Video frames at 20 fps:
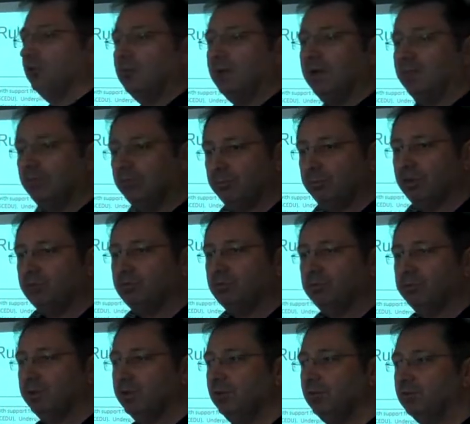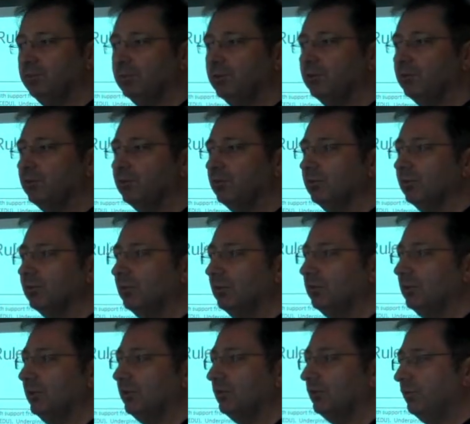do have special arrangements. If
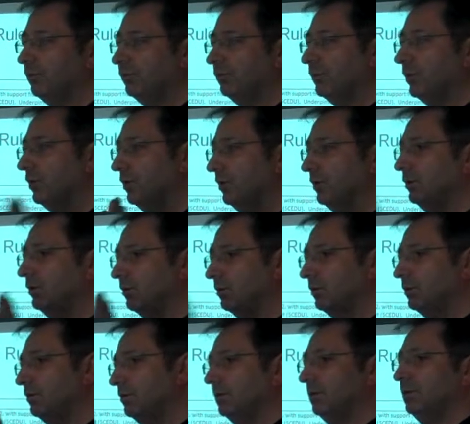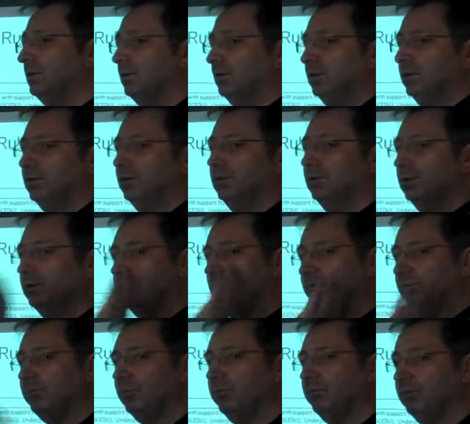somebody's concerned
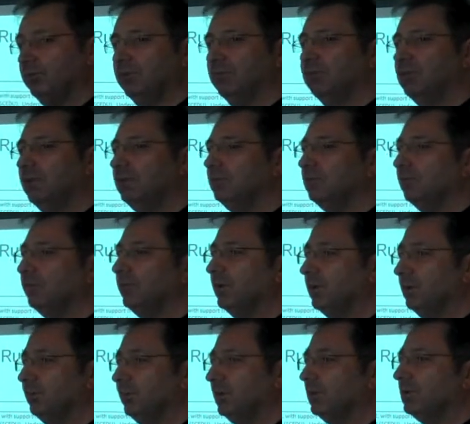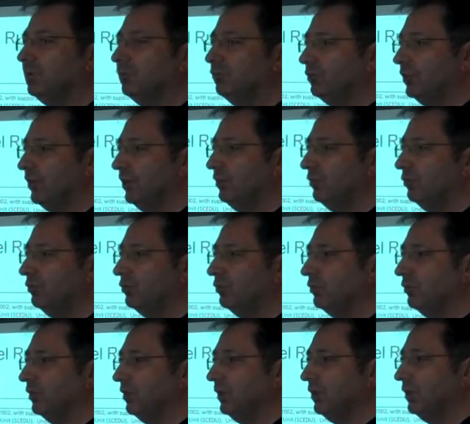that something's going to fundamentally
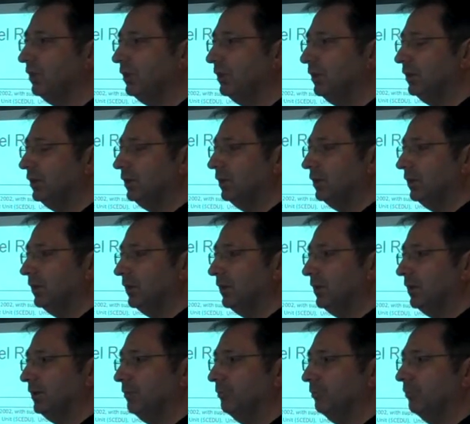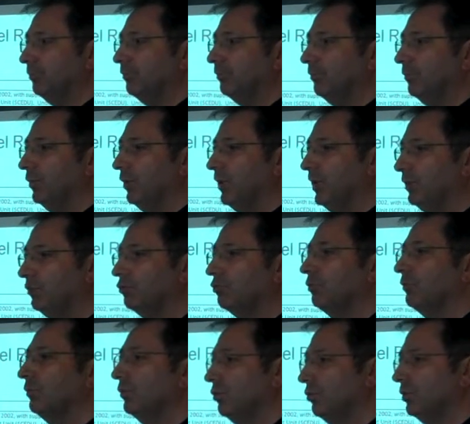change the
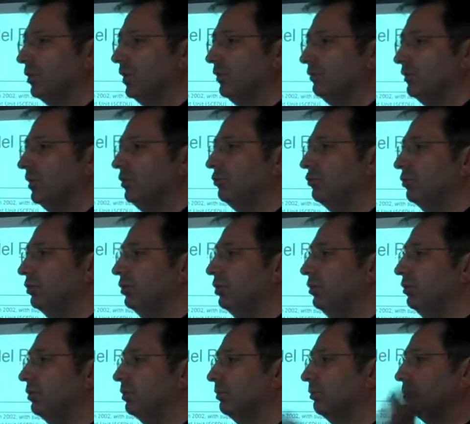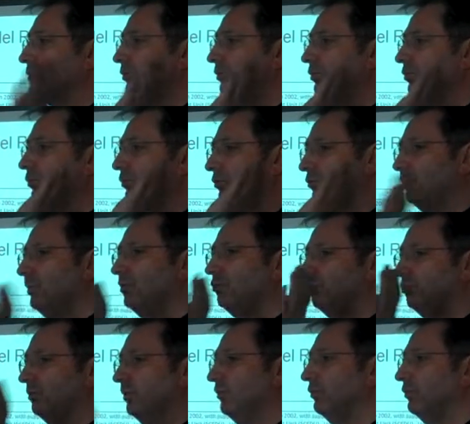nature of the organisation, you can put it to a special